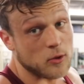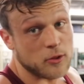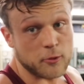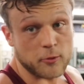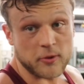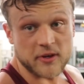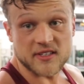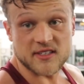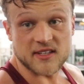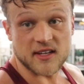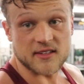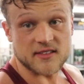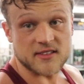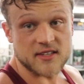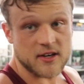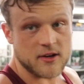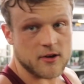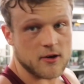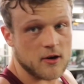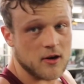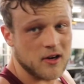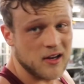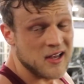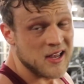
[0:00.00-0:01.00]
3 sets
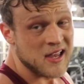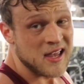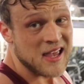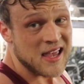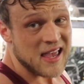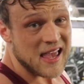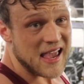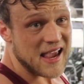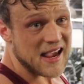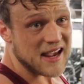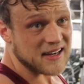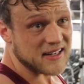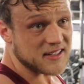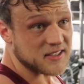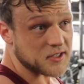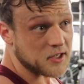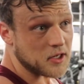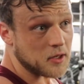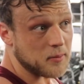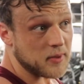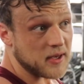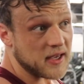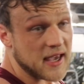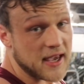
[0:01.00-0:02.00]
here, and it's
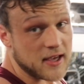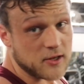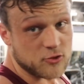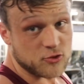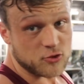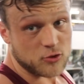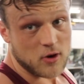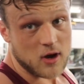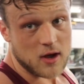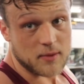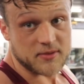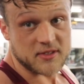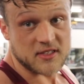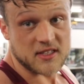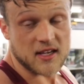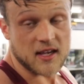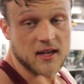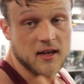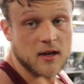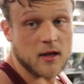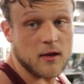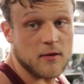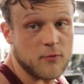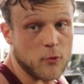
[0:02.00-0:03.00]
going to be a drop
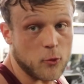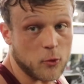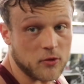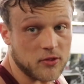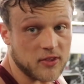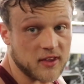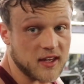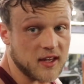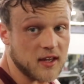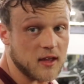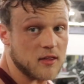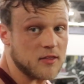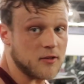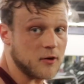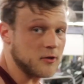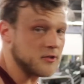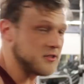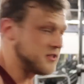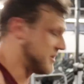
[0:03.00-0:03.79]
set for the 3rd